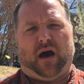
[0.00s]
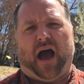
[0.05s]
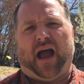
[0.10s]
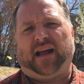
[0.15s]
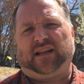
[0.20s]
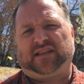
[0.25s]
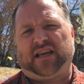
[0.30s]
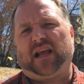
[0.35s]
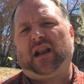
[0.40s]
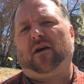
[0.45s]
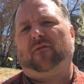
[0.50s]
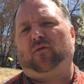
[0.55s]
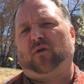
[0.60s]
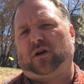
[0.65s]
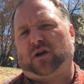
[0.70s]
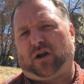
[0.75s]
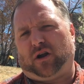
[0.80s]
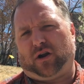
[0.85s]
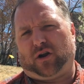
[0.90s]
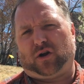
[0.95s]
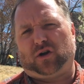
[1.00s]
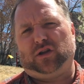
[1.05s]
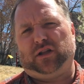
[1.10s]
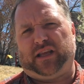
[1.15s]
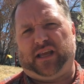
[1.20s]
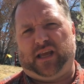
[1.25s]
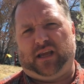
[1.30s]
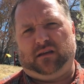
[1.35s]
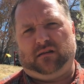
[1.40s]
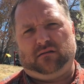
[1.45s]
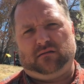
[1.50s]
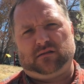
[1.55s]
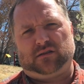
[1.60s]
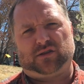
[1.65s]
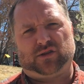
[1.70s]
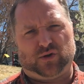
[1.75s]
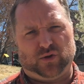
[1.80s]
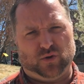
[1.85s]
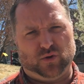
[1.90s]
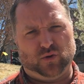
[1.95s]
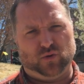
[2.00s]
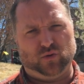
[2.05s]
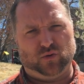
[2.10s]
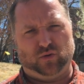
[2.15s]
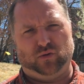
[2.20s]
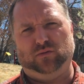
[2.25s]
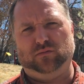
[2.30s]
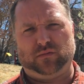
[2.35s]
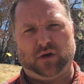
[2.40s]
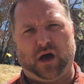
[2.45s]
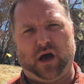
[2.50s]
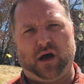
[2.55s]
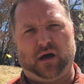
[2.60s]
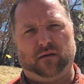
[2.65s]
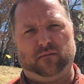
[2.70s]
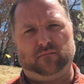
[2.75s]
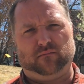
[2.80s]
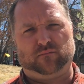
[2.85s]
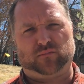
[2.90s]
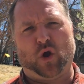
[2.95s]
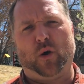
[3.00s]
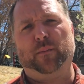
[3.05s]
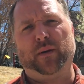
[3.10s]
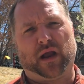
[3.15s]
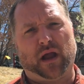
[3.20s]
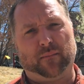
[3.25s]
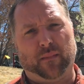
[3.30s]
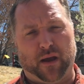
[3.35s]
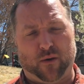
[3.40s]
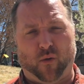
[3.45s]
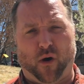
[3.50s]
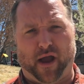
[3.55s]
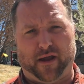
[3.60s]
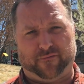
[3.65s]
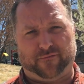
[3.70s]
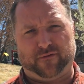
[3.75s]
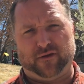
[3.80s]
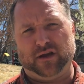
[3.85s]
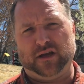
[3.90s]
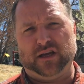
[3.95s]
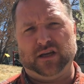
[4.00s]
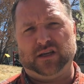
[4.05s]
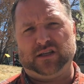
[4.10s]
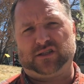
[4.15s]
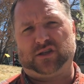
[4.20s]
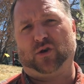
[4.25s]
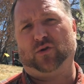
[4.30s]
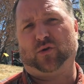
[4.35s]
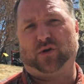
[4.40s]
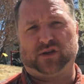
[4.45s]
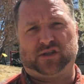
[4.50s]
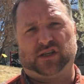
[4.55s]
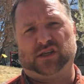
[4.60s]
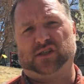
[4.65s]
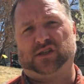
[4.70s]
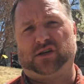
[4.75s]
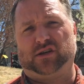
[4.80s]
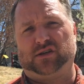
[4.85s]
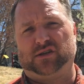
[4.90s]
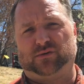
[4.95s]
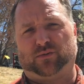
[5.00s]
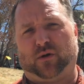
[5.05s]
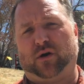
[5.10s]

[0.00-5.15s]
I had taken off work early to um, go pick up my wife to go to her sister's